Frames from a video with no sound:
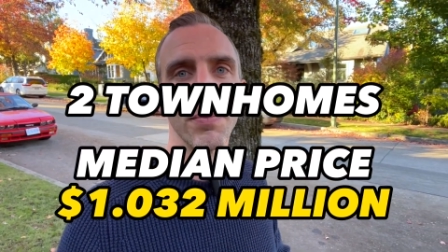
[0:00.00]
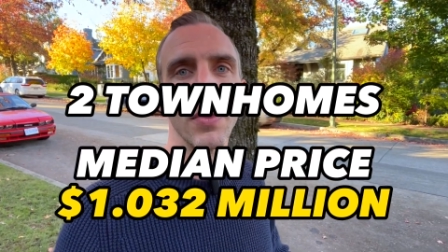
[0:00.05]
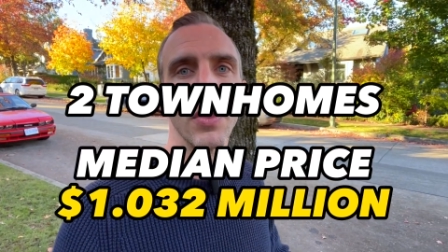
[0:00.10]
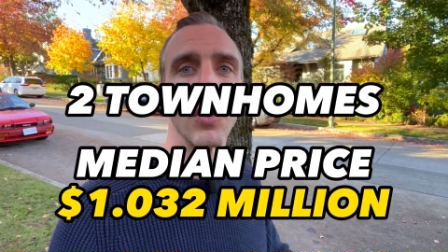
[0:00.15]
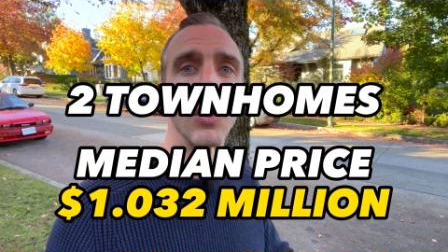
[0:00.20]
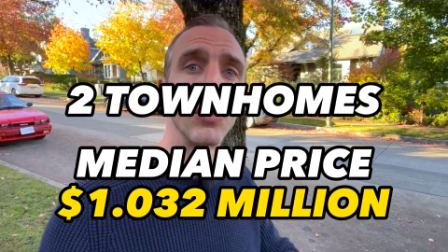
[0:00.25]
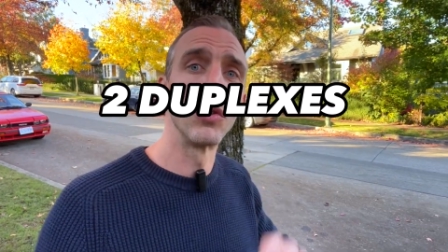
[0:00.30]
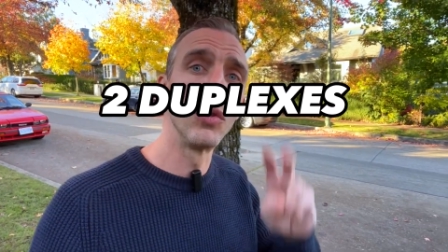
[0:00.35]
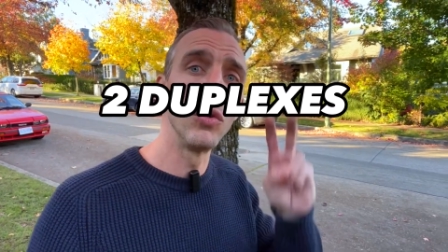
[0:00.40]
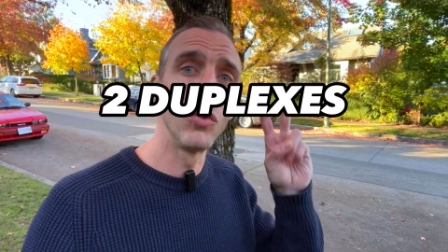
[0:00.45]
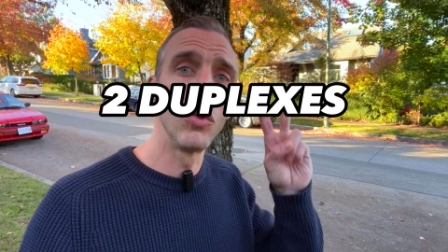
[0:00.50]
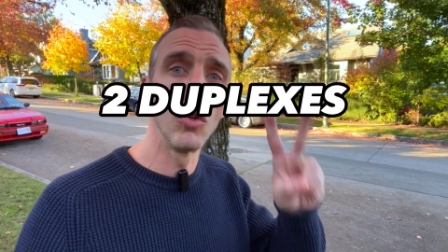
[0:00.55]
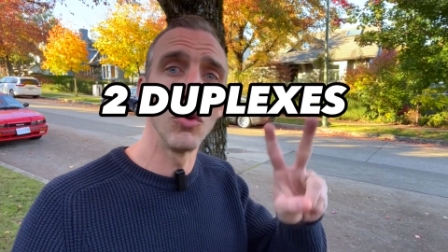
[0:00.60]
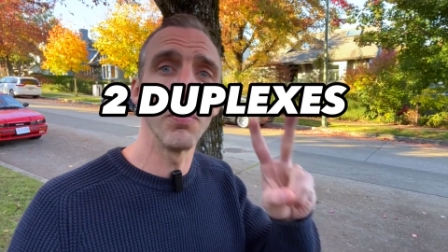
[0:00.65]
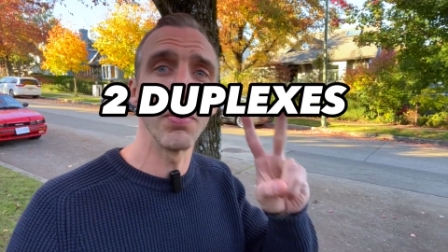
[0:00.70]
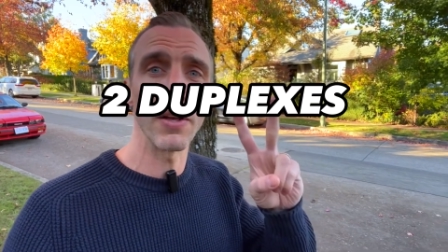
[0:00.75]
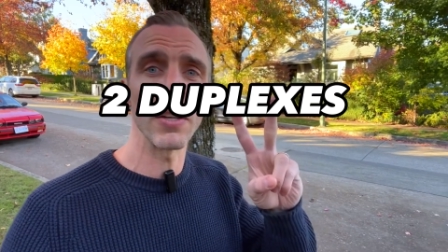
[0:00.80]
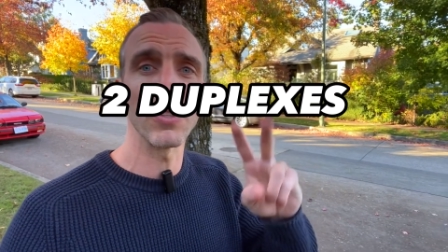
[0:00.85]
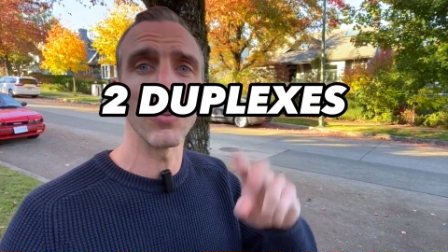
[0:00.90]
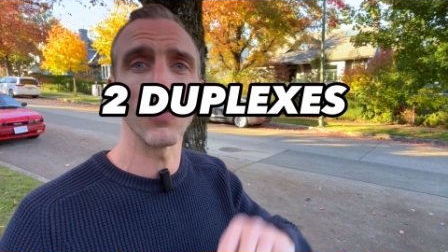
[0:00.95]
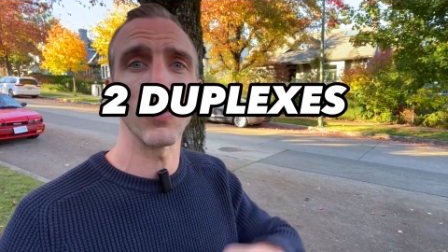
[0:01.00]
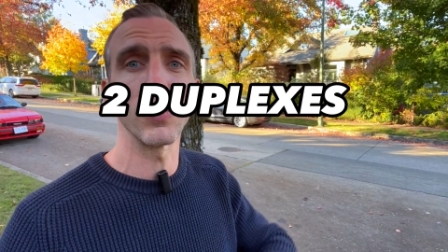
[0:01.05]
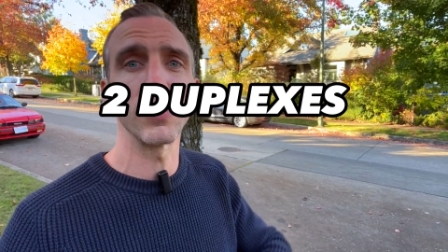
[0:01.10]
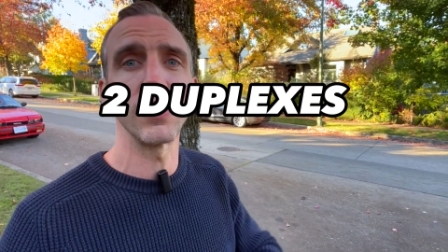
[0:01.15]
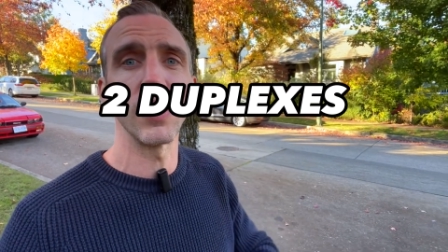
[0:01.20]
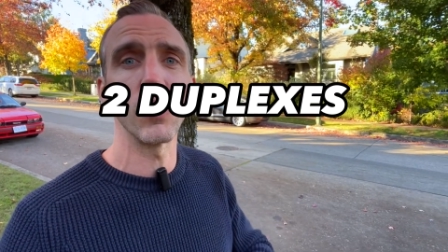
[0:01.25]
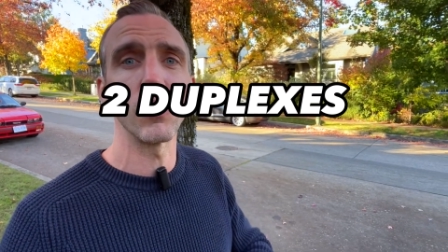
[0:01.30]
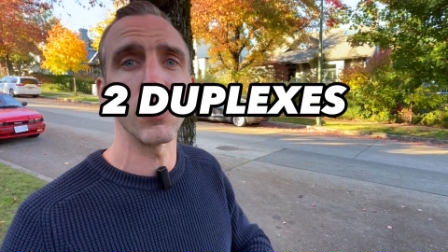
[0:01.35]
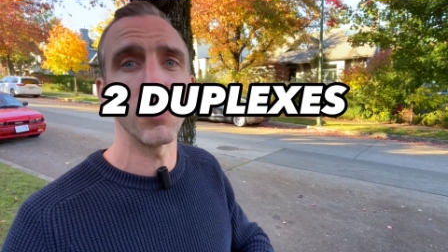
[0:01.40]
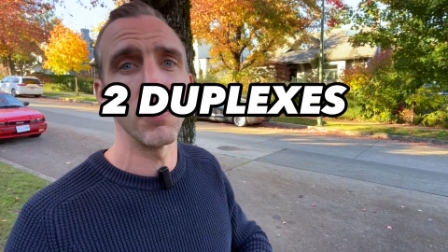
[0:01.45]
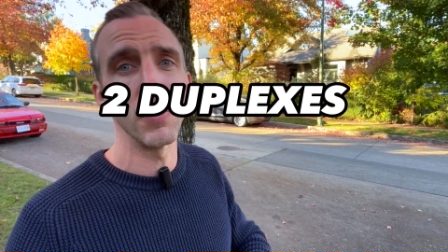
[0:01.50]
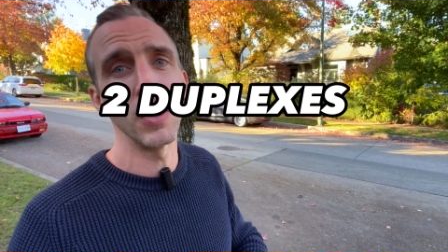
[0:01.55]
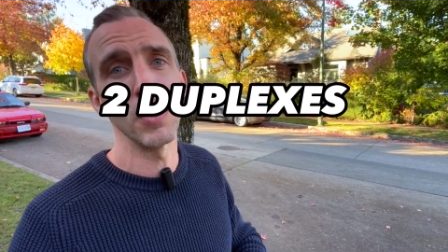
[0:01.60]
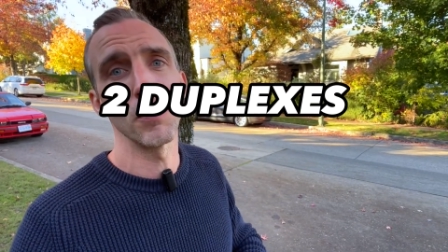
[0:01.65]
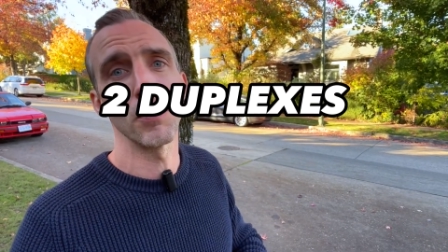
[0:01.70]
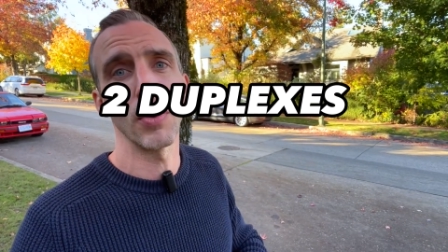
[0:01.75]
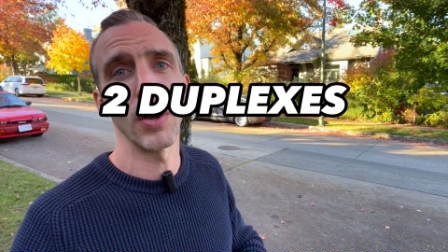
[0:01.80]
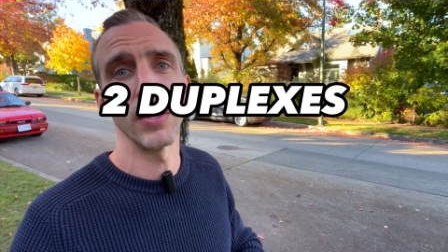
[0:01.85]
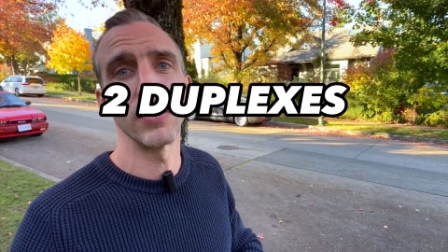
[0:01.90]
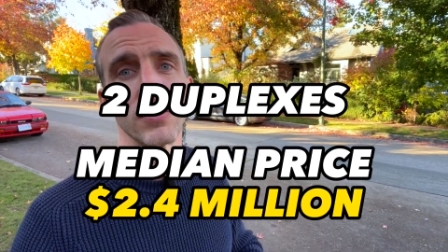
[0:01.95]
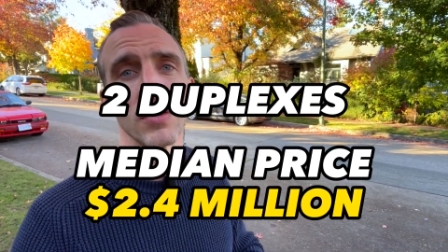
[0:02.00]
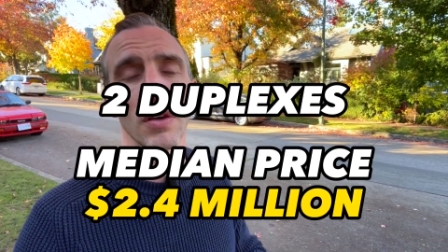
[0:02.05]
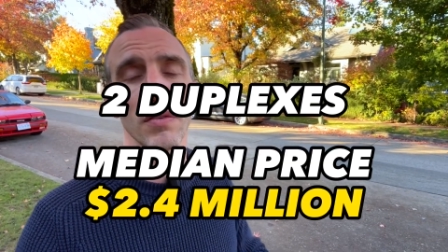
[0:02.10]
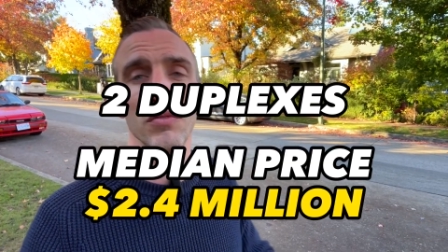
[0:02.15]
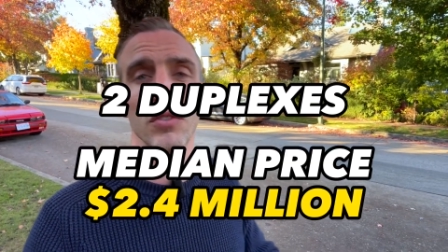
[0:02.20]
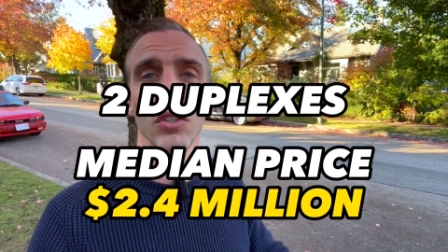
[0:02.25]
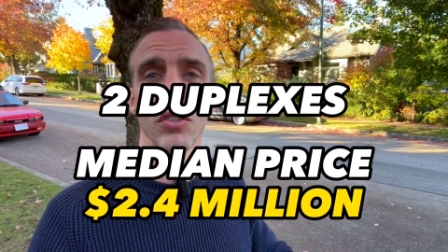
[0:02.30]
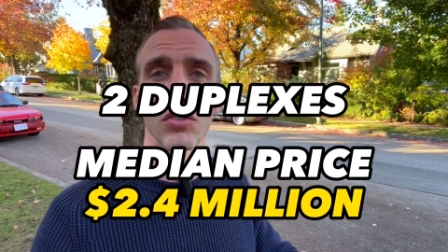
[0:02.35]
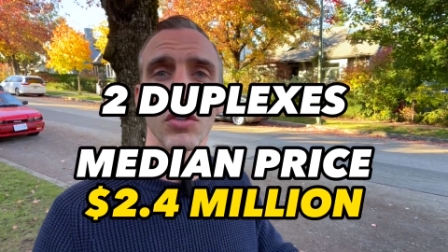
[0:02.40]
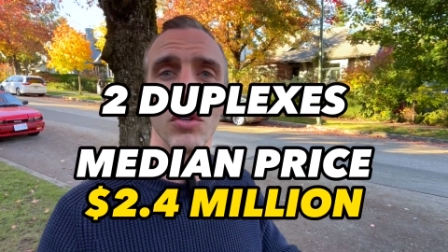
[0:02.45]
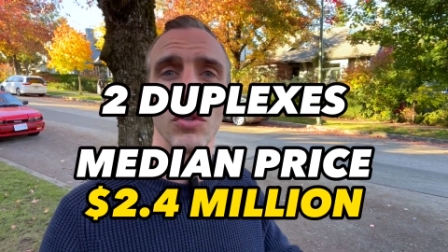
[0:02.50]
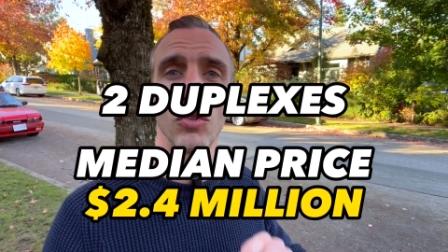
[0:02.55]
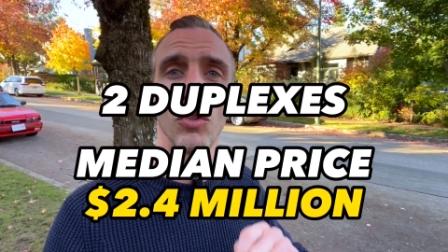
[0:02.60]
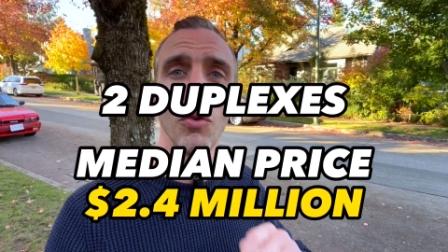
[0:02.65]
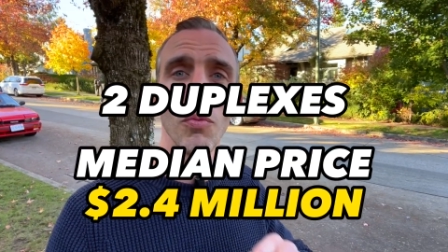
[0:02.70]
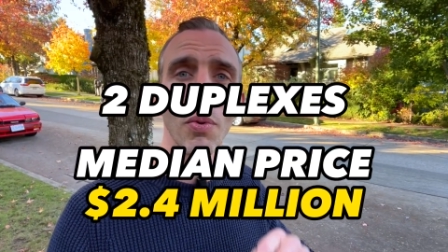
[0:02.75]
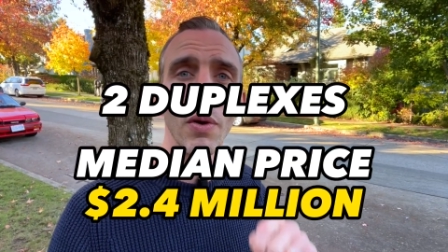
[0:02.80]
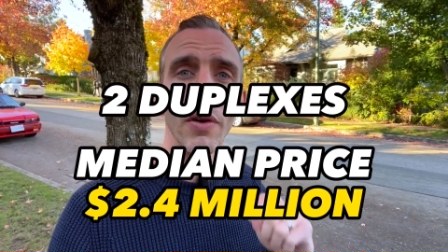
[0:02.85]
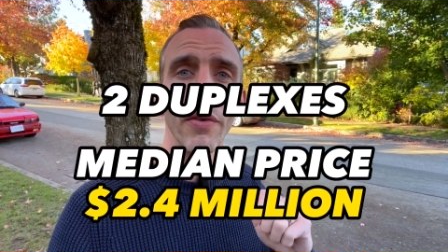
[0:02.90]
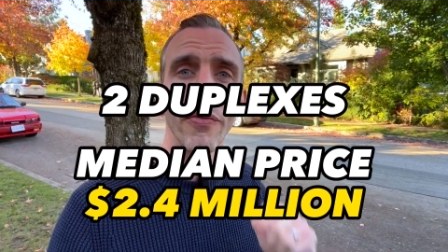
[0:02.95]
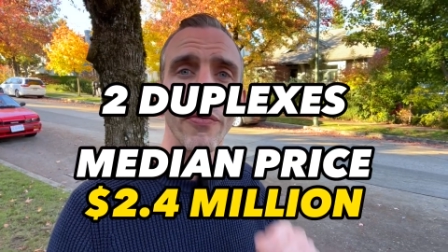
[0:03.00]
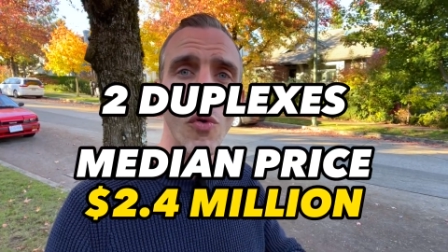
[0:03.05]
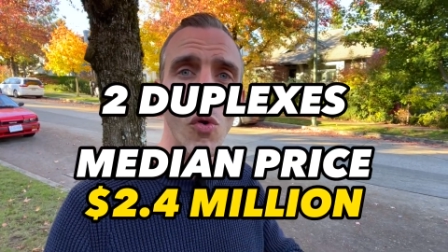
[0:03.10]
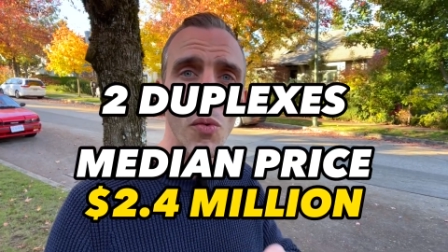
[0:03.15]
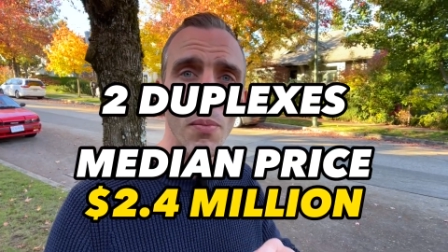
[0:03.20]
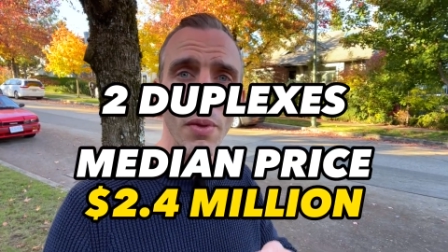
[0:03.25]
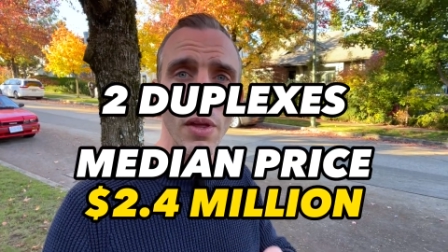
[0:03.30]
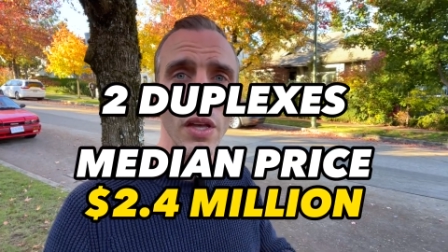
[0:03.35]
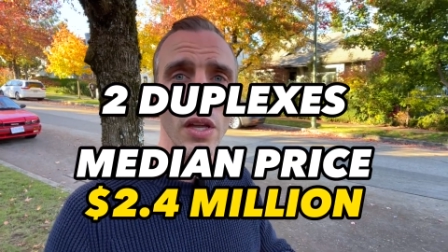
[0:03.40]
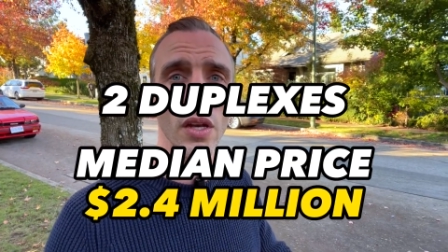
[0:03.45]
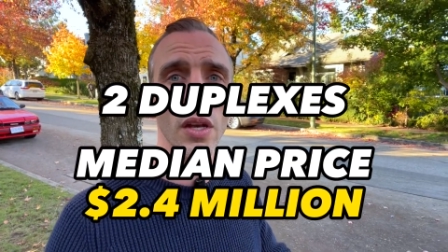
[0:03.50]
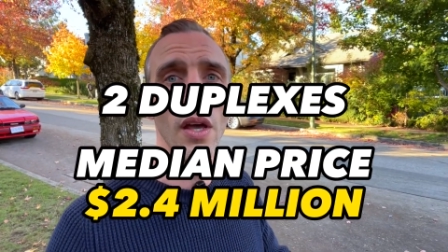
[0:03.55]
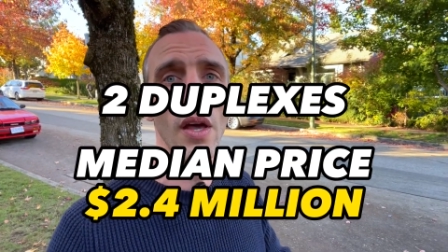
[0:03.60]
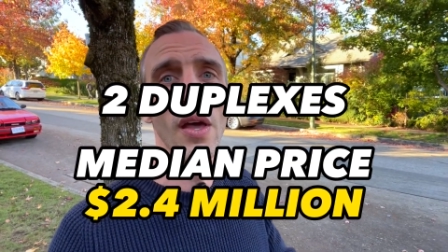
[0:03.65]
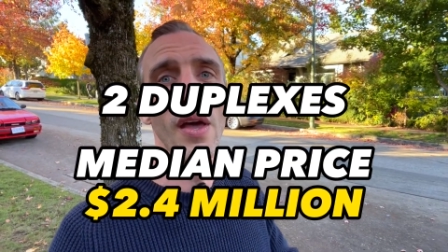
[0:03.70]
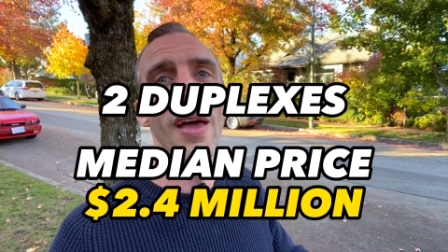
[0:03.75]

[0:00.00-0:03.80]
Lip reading: There's 2 duplexes for sale with a median price of just under $2.4 million.